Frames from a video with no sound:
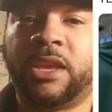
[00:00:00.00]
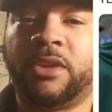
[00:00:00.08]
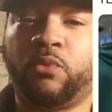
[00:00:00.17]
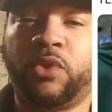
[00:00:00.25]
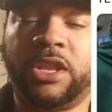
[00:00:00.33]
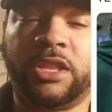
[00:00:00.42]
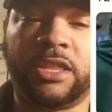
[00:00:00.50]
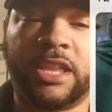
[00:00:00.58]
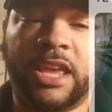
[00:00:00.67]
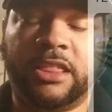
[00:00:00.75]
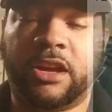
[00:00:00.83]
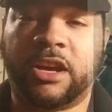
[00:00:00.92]
when
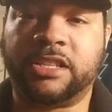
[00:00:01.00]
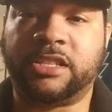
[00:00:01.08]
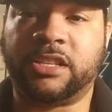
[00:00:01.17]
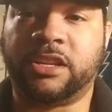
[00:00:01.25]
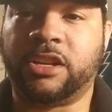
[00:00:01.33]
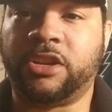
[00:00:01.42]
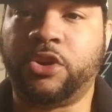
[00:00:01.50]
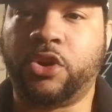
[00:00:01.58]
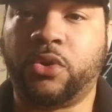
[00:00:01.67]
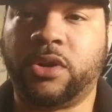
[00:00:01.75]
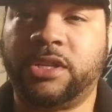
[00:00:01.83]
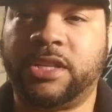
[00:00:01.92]
they lost
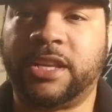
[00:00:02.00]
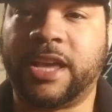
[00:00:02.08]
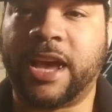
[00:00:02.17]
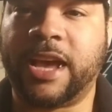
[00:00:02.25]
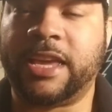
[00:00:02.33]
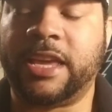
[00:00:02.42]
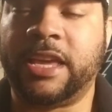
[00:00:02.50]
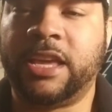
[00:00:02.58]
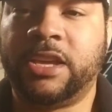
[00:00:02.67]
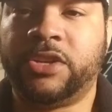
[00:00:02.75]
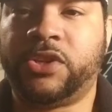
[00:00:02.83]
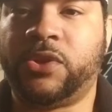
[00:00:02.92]
Noah Tagai
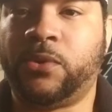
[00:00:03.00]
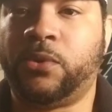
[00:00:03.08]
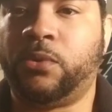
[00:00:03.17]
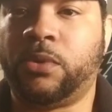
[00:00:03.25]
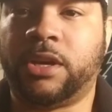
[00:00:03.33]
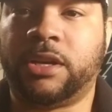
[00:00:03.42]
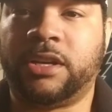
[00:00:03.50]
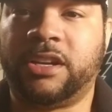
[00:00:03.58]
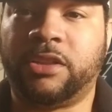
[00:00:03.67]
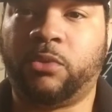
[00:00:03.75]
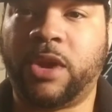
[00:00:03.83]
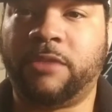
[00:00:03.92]
to
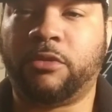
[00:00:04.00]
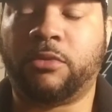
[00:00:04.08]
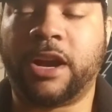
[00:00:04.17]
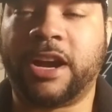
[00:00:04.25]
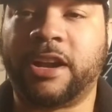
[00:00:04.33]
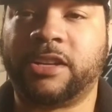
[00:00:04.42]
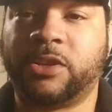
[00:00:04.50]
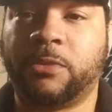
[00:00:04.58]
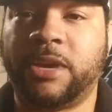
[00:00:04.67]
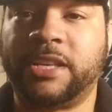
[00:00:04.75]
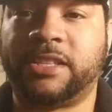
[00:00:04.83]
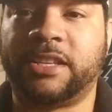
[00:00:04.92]
the waiver wire. So
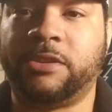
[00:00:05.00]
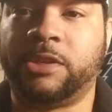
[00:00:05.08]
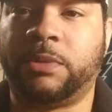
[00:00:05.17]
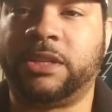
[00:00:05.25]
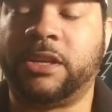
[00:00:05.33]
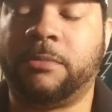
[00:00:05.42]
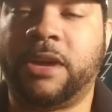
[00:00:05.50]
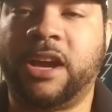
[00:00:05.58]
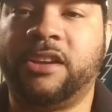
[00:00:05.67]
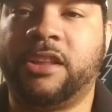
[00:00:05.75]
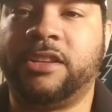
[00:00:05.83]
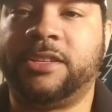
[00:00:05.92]
basically, he was picked up by
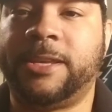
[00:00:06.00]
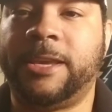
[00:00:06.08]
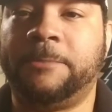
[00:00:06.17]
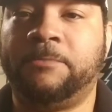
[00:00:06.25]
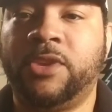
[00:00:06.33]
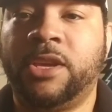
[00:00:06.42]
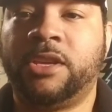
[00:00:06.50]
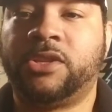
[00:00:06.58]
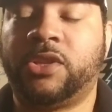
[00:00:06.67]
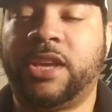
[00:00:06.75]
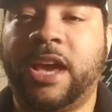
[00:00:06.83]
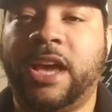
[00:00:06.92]
another team.
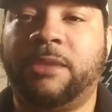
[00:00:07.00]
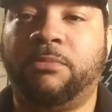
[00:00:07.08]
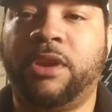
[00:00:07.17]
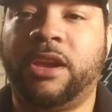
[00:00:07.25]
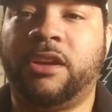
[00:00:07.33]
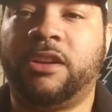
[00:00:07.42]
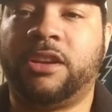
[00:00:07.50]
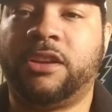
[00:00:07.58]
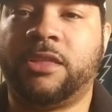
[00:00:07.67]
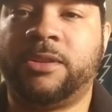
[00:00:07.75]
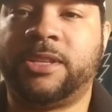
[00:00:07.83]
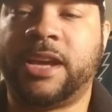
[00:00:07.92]
So they had to bring on
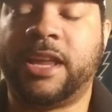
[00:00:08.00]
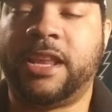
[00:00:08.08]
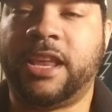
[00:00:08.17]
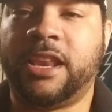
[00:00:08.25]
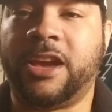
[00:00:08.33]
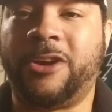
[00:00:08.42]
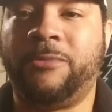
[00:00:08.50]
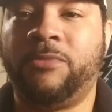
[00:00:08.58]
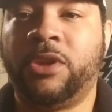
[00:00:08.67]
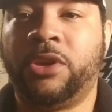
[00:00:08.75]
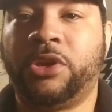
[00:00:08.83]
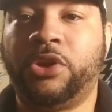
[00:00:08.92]
another tight end. Now,
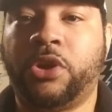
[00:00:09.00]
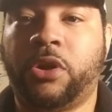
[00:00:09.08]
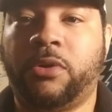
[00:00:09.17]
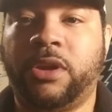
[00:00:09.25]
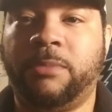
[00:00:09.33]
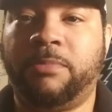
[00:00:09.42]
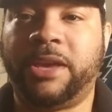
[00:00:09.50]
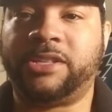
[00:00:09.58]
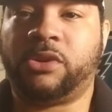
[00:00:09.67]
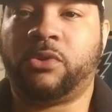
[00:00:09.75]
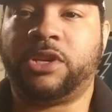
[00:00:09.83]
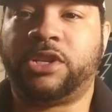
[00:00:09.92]
you know, it
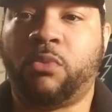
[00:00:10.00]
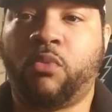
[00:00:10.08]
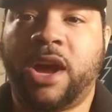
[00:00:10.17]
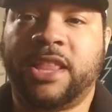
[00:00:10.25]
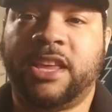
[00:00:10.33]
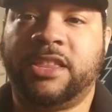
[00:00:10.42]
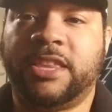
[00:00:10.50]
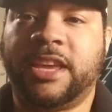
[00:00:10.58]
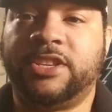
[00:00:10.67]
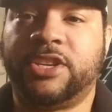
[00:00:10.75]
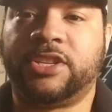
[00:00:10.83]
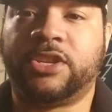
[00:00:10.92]
begs the question, why didn't
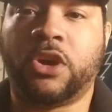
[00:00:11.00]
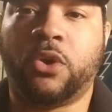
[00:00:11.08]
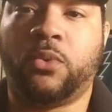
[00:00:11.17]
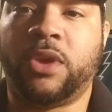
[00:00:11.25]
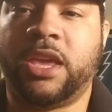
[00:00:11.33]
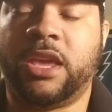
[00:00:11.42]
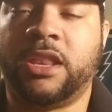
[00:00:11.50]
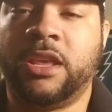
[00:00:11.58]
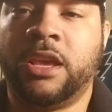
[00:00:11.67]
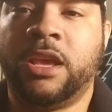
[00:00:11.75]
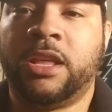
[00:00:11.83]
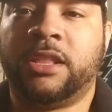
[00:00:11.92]
they just go in
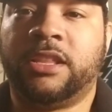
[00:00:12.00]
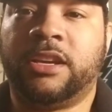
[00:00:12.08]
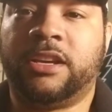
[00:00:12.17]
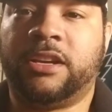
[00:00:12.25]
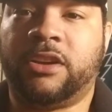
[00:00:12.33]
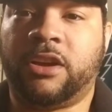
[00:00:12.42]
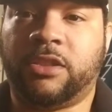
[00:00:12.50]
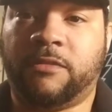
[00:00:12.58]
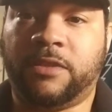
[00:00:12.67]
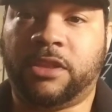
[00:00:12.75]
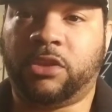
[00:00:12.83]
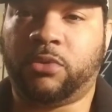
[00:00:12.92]
on the
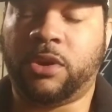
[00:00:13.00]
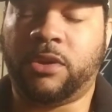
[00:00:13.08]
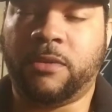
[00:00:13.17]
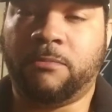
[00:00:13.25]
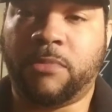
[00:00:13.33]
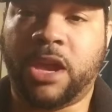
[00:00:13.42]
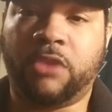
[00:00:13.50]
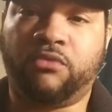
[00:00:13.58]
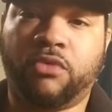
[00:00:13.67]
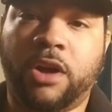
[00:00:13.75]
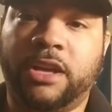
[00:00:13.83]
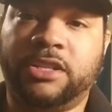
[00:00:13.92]
53-man
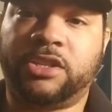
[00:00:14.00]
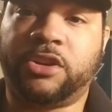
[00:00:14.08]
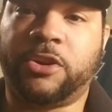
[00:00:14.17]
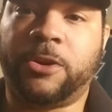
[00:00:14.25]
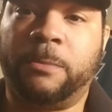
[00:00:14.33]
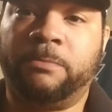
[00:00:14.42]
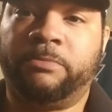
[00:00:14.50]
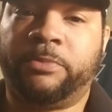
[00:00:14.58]
roster